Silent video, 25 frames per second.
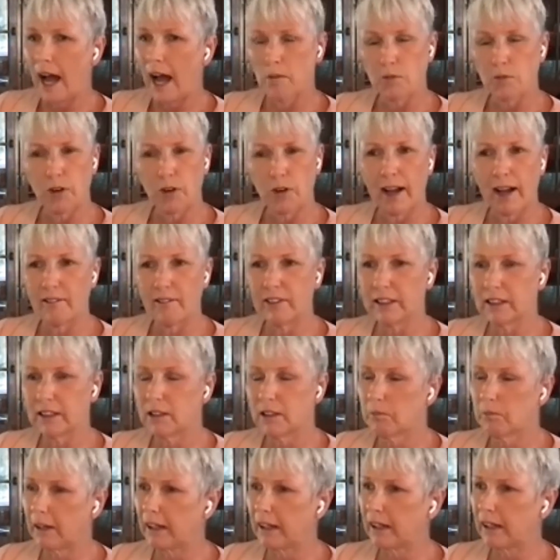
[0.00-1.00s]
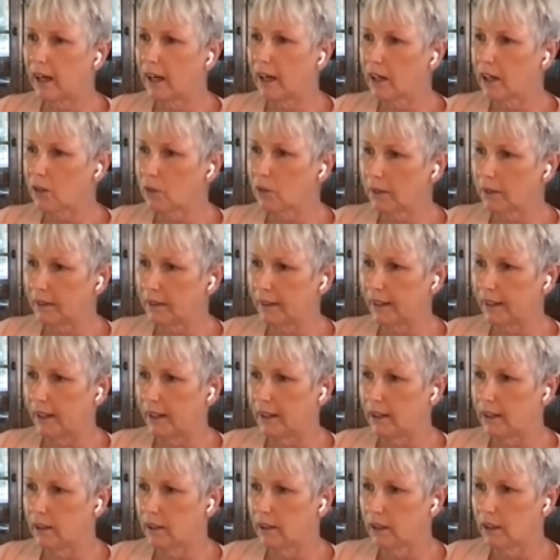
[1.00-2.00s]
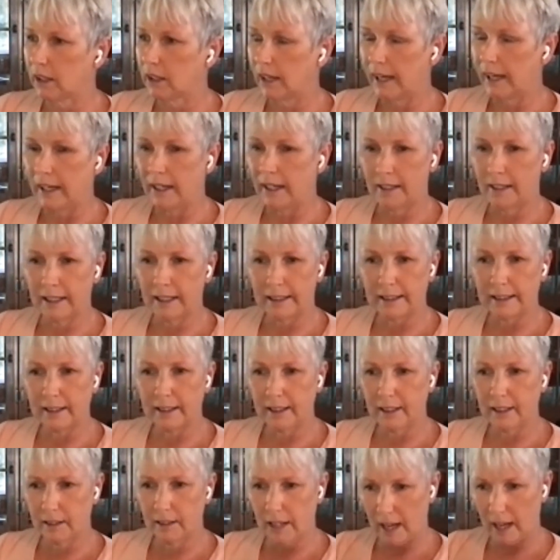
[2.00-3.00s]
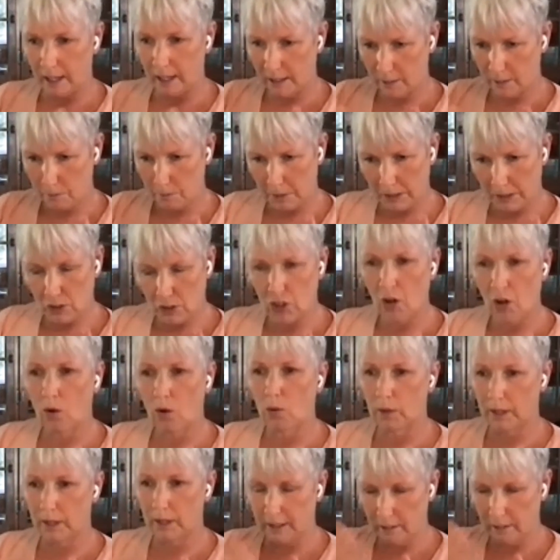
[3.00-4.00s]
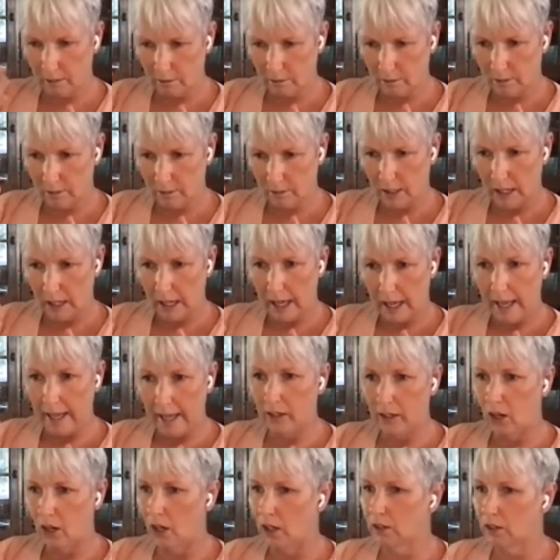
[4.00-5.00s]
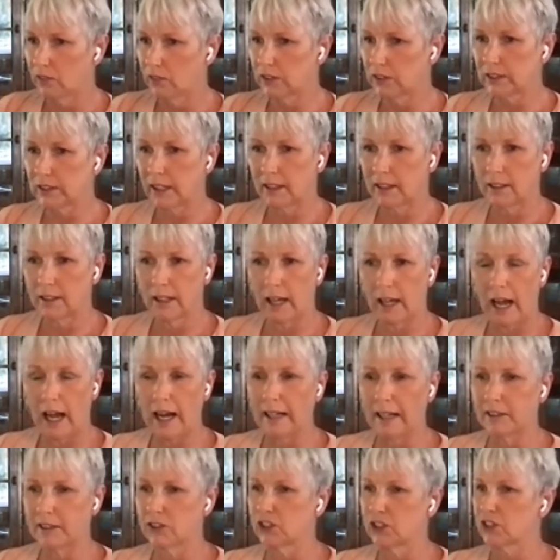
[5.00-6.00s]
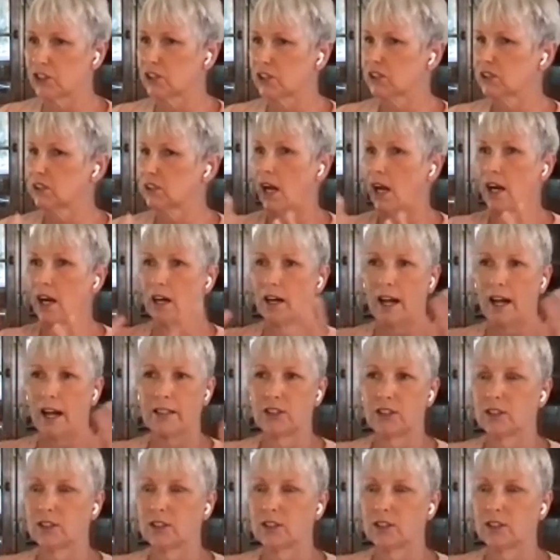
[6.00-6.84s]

I'm driving in my car one day, and again, I had been toning, and all of a sudden I just start